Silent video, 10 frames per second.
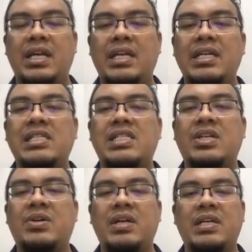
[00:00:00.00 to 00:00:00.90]

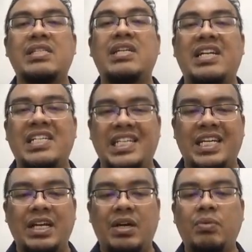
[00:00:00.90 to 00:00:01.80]
this
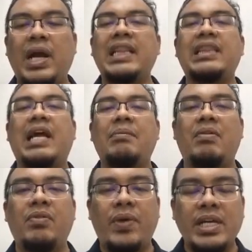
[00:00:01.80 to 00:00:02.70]
strategy. What type
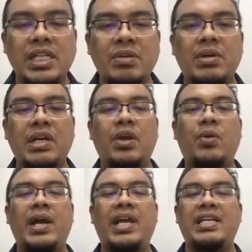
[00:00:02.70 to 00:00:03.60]
of question will
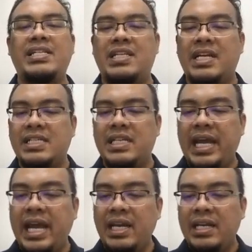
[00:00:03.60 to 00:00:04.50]
require this strategy?
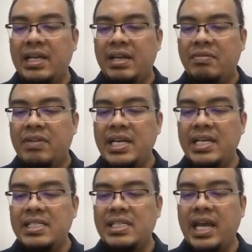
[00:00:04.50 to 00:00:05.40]
And
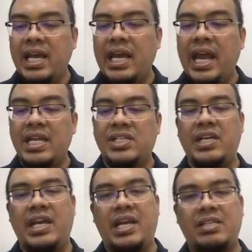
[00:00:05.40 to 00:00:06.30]
Vandit say age.
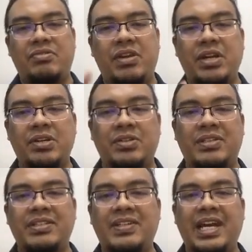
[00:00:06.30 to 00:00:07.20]
Yes, very good.
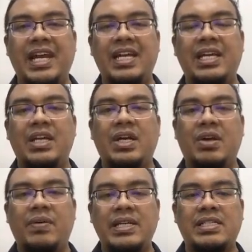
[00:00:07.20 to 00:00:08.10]
Okay,
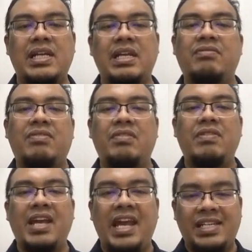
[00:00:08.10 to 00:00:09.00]
question
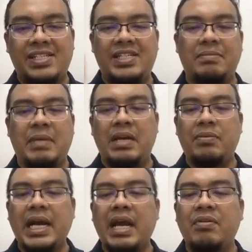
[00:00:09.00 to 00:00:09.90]
involving age. But
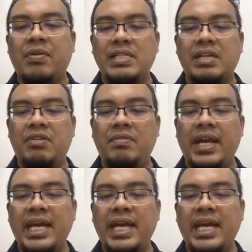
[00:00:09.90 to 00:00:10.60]
what kind of question involving